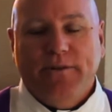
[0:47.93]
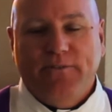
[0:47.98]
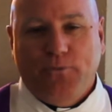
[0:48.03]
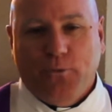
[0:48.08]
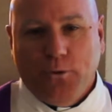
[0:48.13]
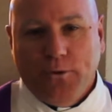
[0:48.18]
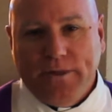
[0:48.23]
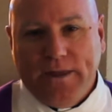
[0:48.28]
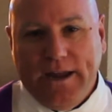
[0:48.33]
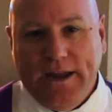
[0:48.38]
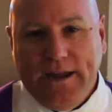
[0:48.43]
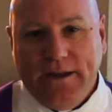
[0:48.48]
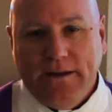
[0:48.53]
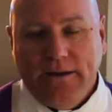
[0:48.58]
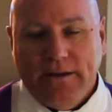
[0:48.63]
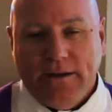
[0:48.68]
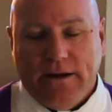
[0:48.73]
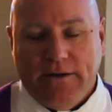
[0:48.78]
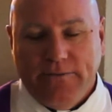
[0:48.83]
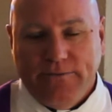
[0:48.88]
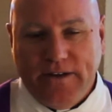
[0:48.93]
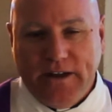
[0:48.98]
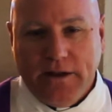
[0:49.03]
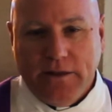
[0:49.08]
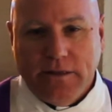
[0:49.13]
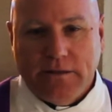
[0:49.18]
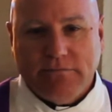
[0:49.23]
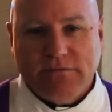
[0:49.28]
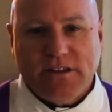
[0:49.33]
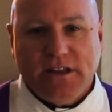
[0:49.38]
before they
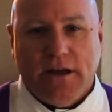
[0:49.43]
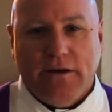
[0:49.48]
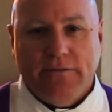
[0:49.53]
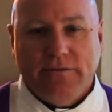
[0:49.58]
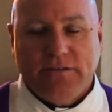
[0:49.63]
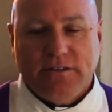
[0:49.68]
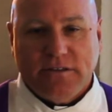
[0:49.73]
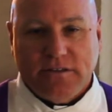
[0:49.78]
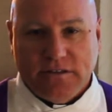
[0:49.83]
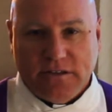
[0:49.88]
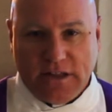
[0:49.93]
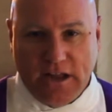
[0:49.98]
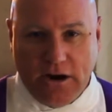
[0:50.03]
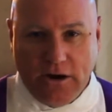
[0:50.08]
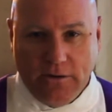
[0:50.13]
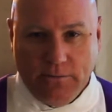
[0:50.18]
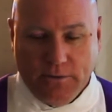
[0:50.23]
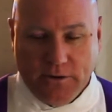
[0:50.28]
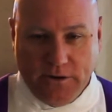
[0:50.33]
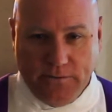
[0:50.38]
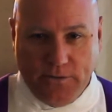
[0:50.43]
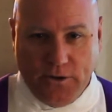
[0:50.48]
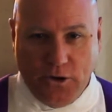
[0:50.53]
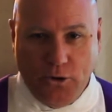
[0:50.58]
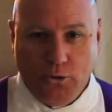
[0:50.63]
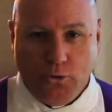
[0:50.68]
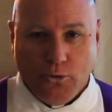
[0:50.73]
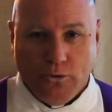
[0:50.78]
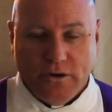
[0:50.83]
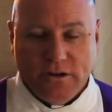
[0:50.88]
avail themselves of the sacrament of the
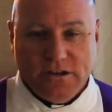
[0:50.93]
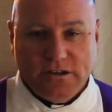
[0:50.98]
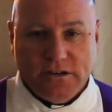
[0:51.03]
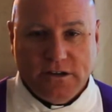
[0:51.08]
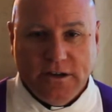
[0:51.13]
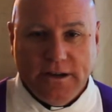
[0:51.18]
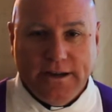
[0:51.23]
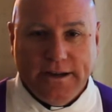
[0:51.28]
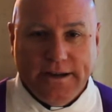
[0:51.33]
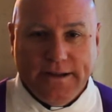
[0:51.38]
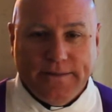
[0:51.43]
Eucharist,